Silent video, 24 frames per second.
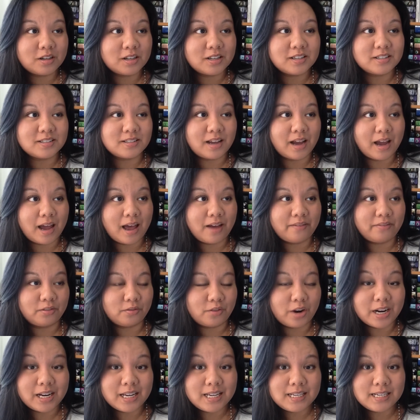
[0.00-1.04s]
because I haven't
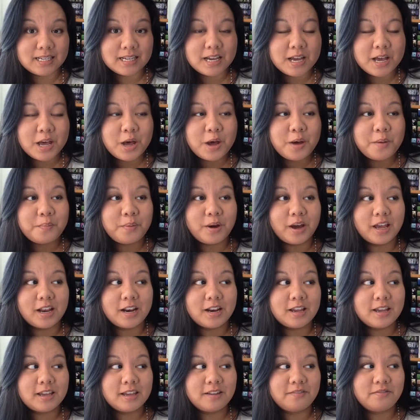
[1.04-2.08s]
read it, but
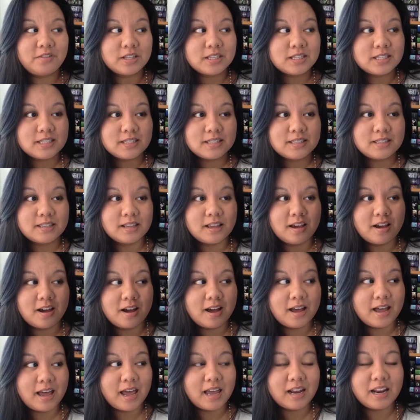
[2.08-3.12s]
if it's
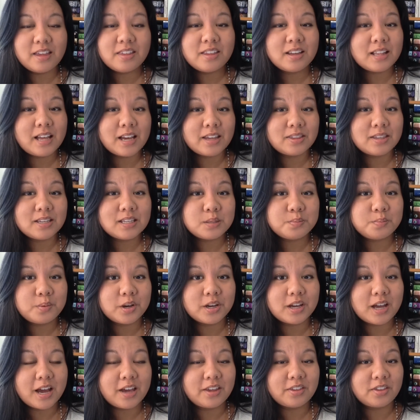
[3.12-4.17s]
anything like this
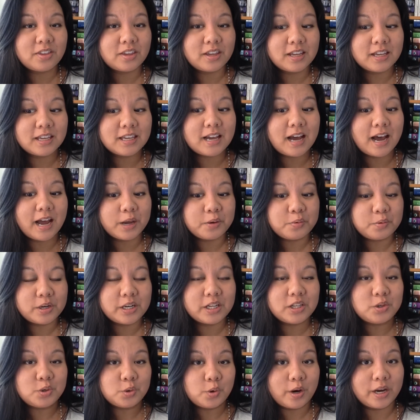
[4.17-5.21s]
book, I think I would
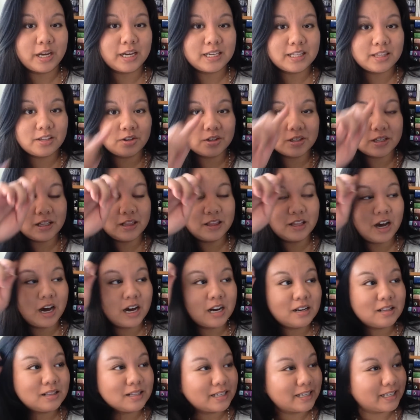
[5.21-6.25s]
enjoy it. There's a lot
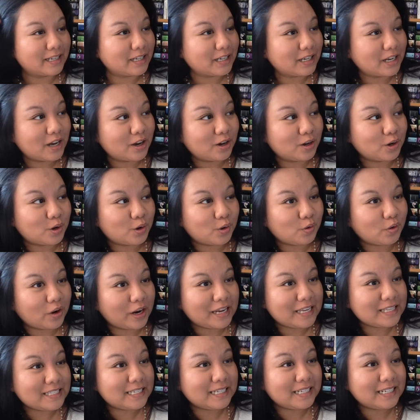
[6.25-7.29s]
of like
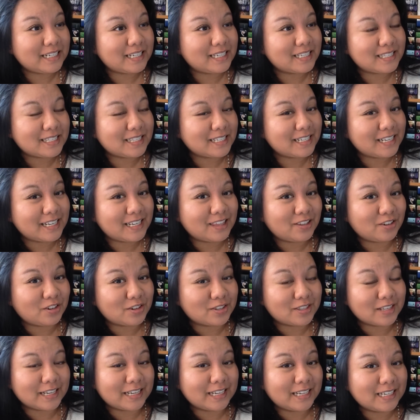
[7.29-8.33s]
craziness in it,
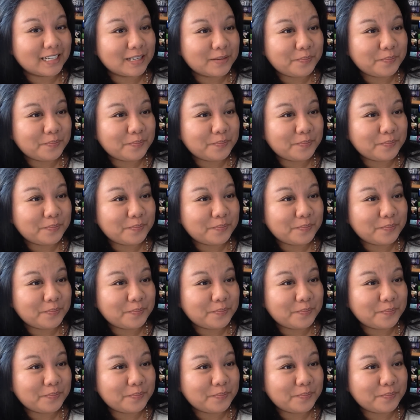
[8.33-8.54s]
there's like